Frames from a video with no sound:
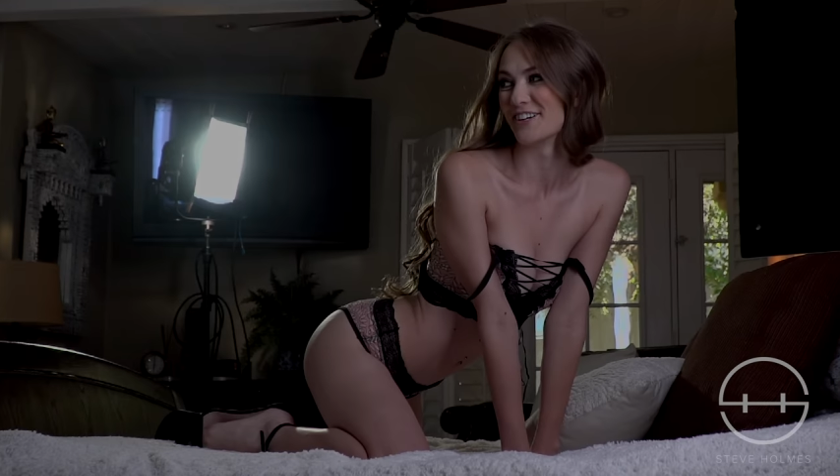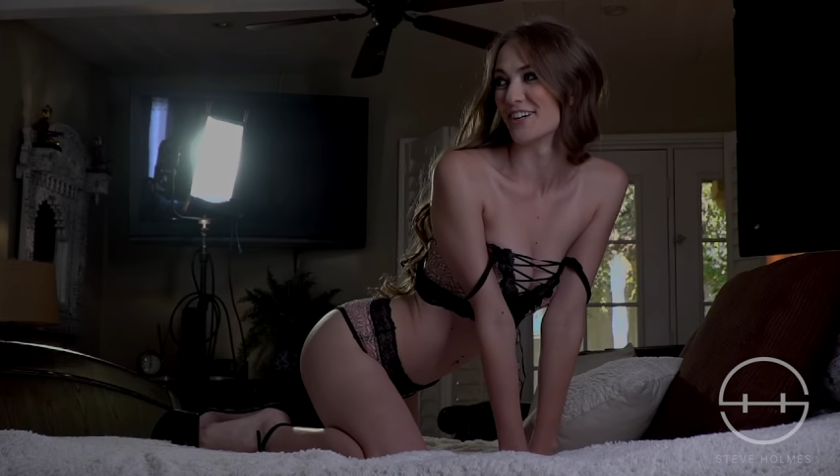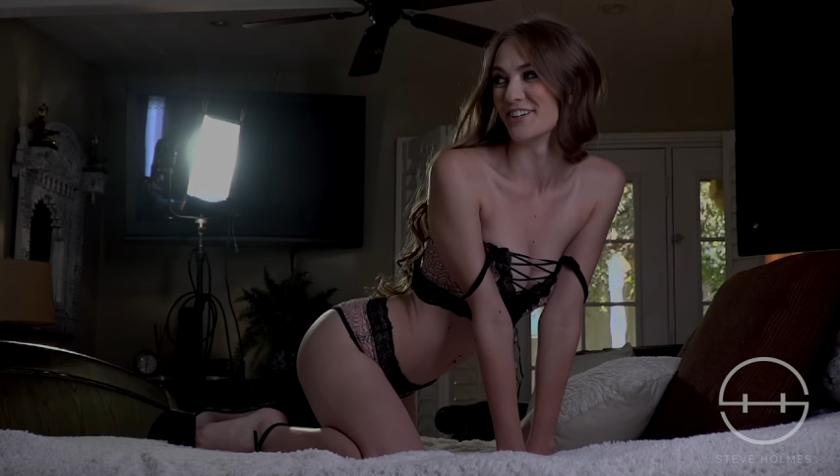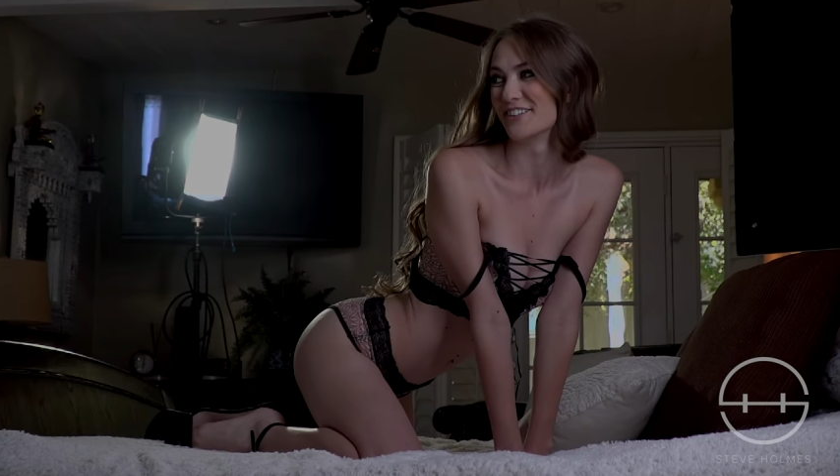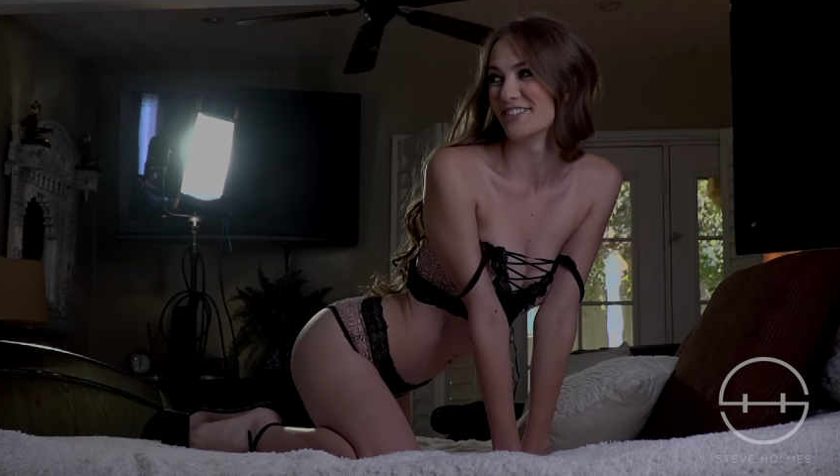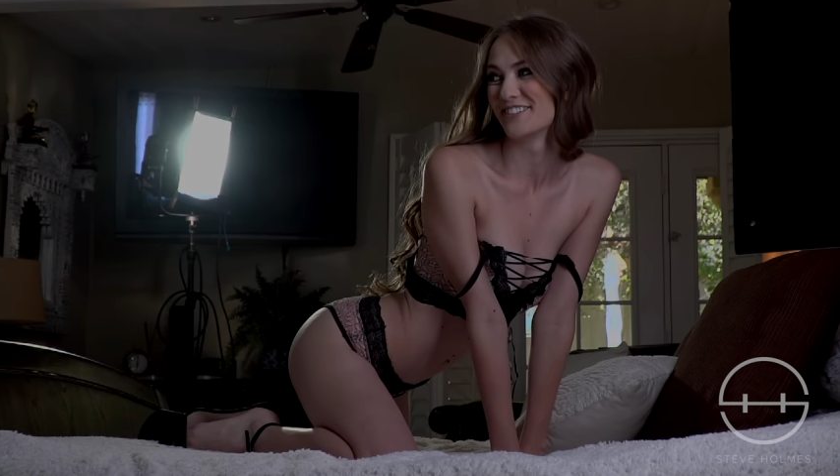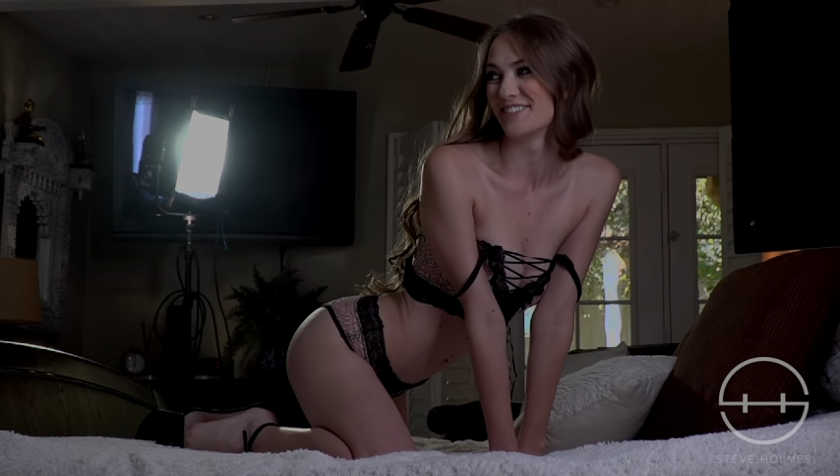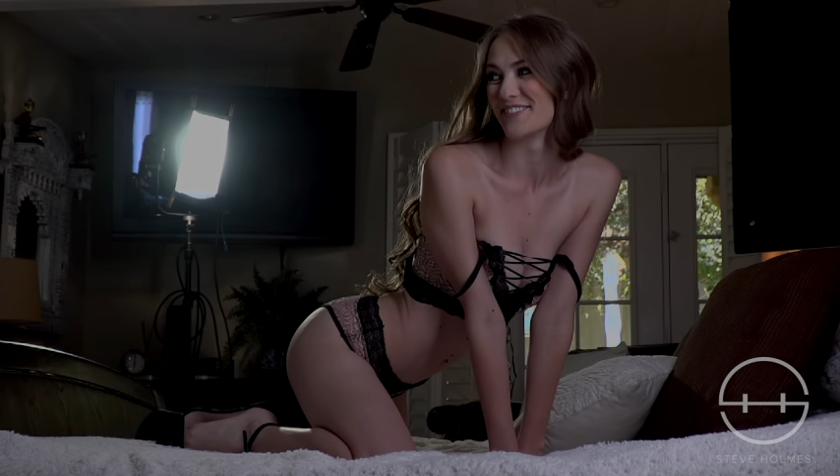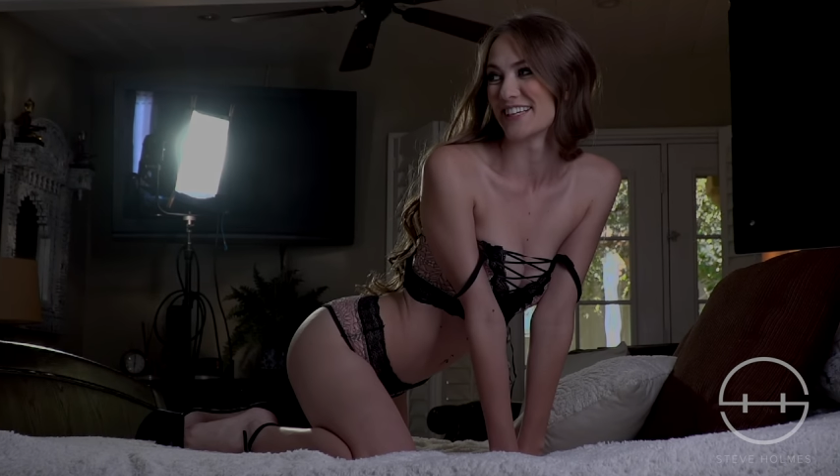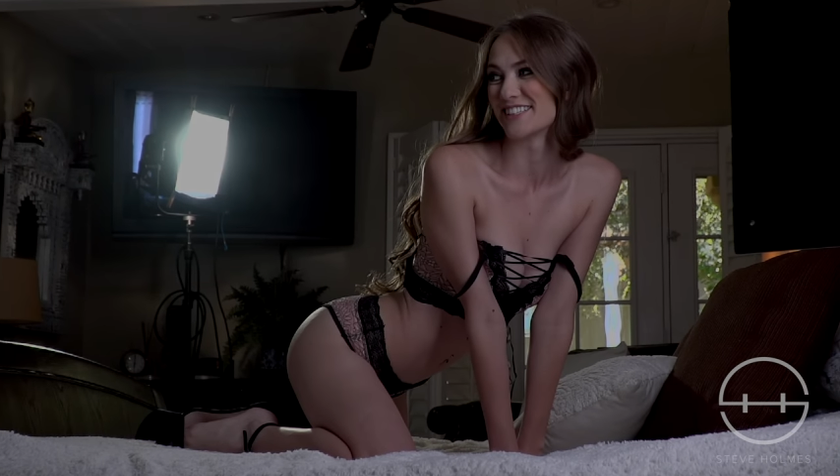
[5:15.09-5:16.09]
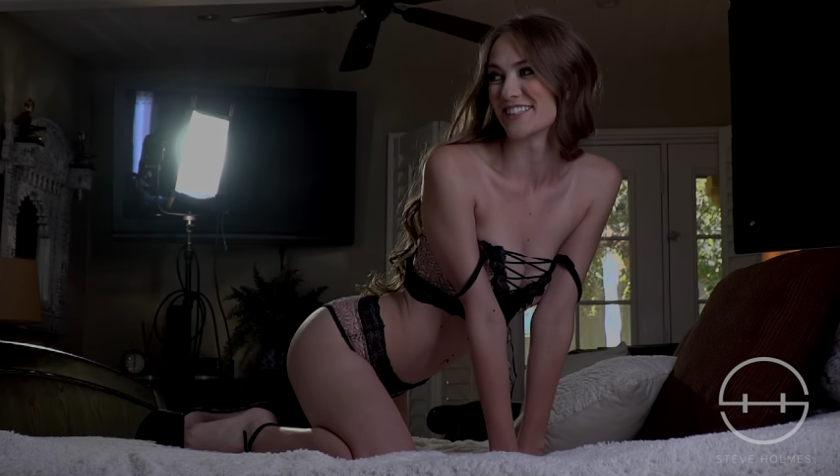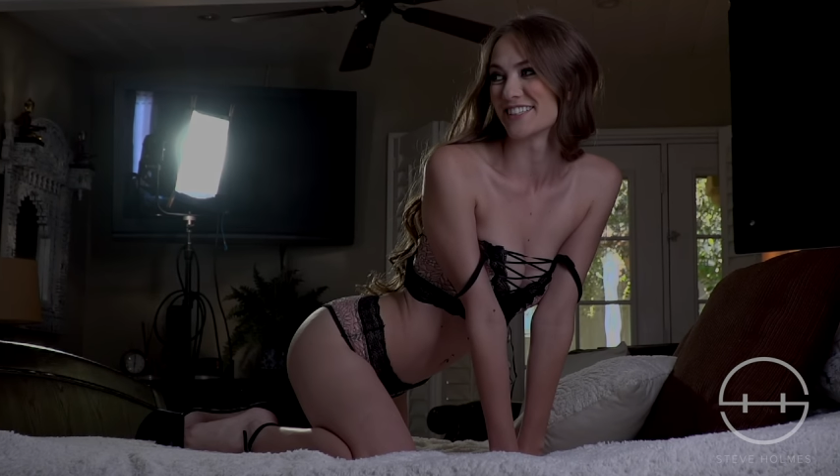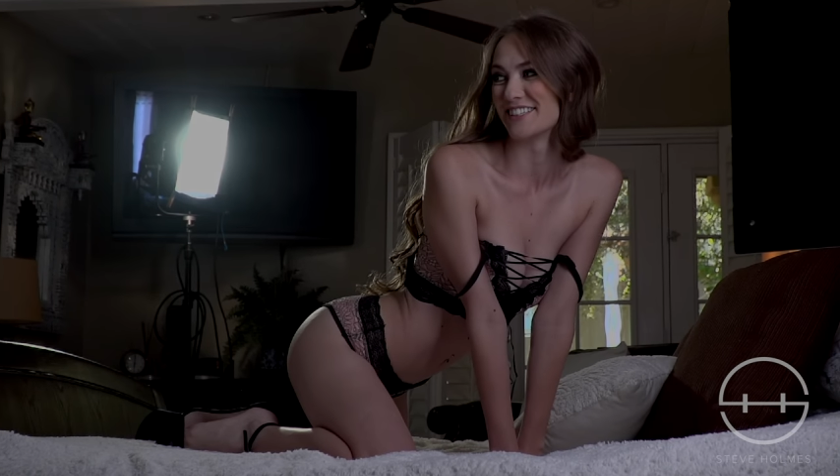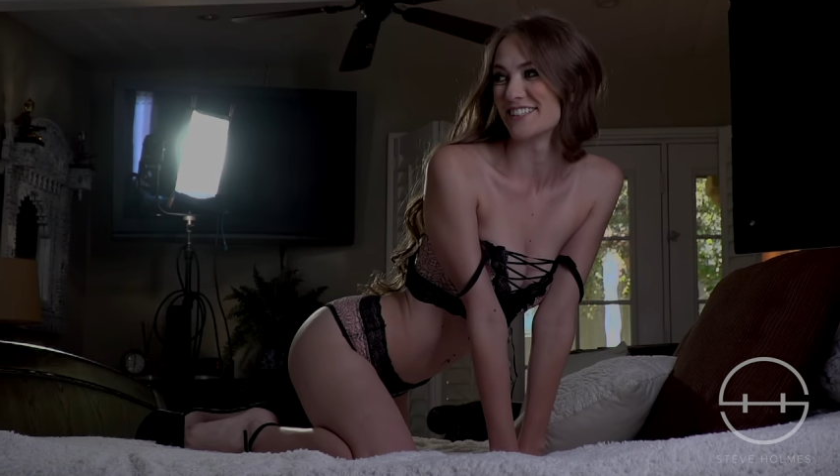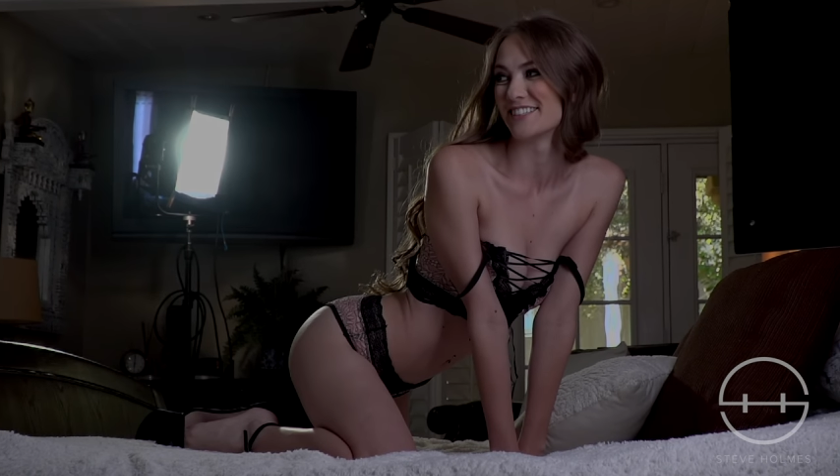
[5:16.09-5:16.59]
hurt,
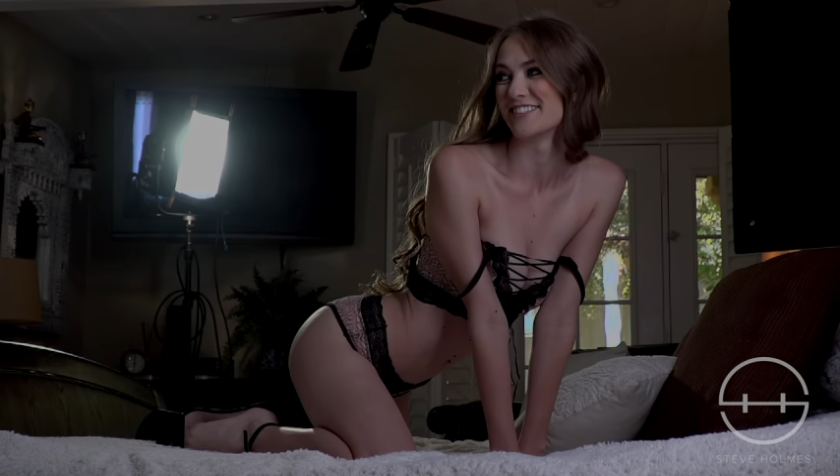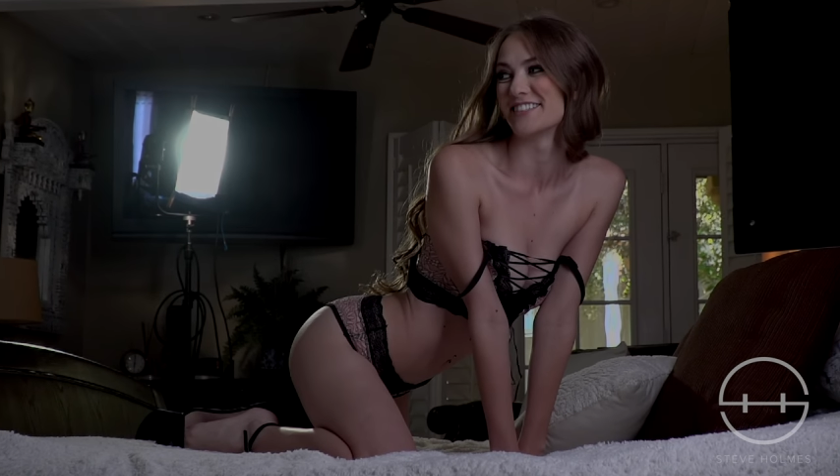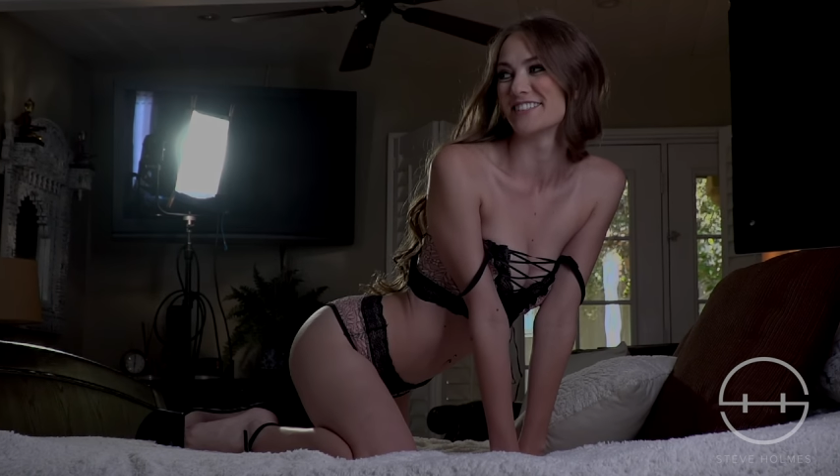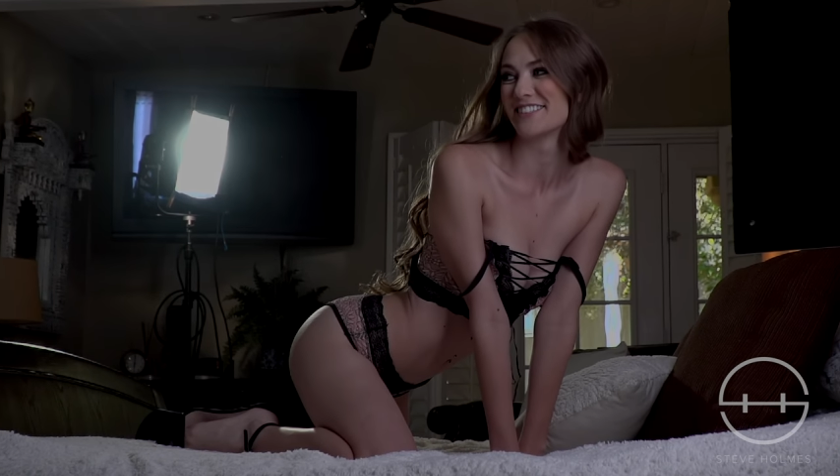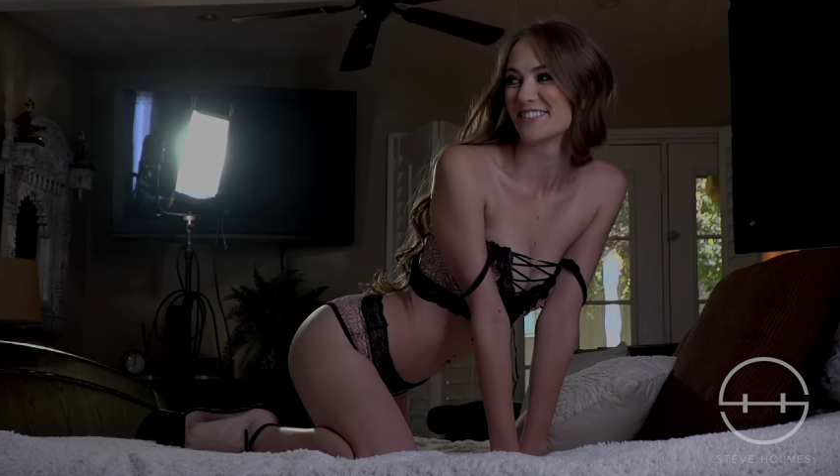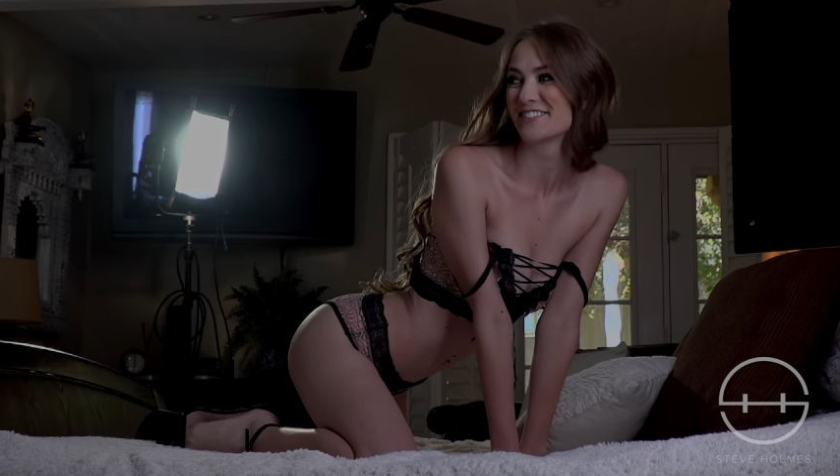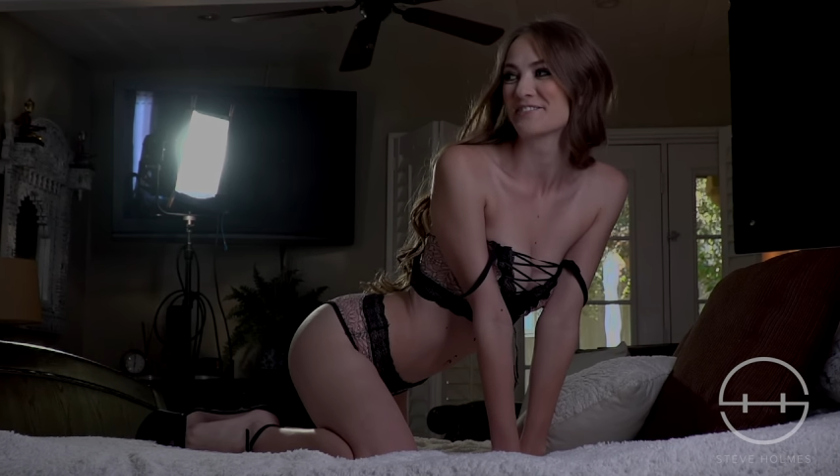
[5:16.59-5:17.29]
basically. So just